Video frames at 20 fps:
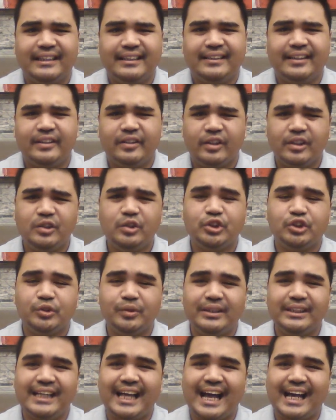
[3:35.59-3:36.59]
that are
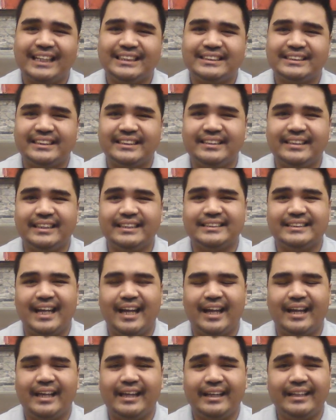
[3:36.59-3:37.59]
usually asked
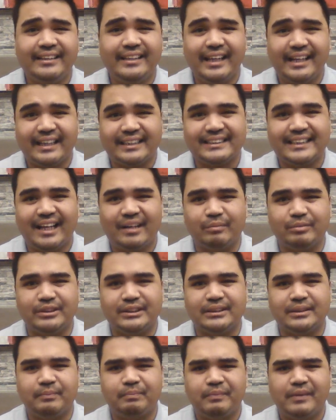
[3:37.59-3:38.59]
in the
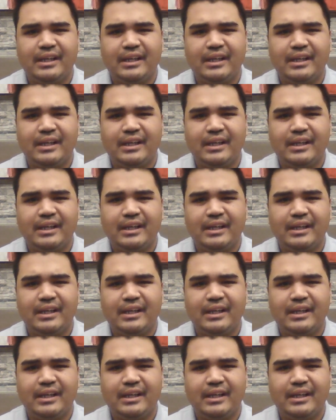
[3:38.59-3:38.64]
exams.